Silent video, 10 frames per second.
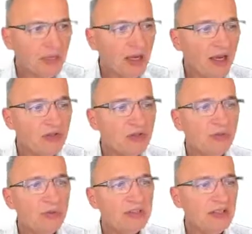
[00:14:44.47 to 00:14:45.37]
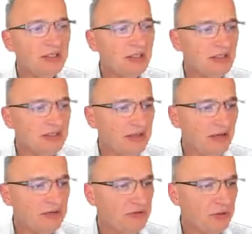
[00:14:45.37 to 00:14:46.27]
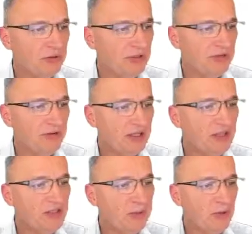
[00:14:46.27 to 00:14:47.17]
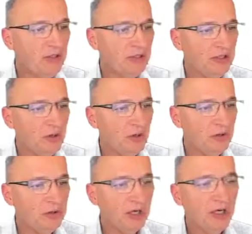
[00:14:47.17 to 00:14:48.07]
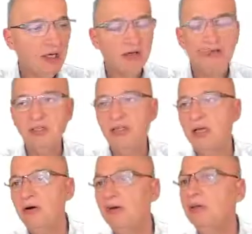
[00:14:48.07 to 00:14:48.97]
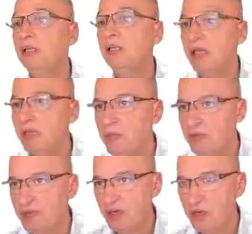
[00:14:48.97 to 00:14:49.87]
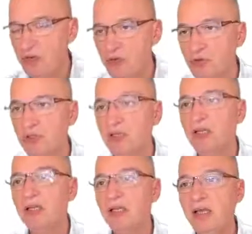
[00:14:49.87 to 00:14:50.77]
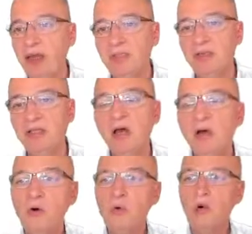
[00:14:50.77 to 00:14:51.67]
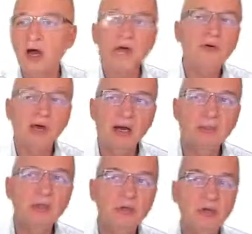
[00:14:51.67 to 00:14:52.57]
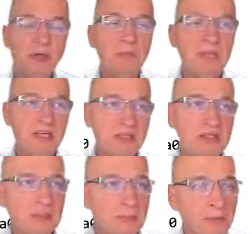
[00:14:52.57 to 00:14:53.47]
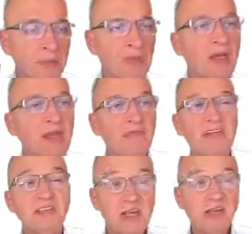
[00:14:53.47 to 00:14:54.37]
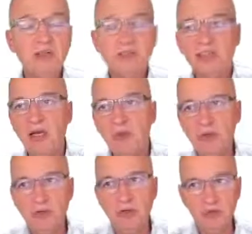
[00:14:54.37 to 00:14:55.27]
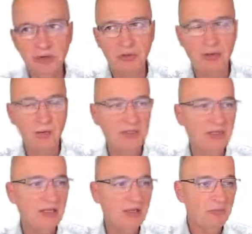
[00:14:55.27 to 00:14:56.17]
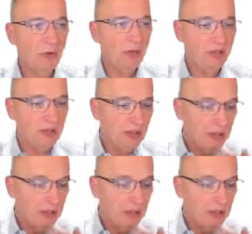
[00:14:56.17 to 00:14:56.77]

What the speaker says: as soon as I did the save, so if at this point in the code I say now I'm going to enable exceptions so that they can happen while I'm doing my print, If a second exception were to happen at that point,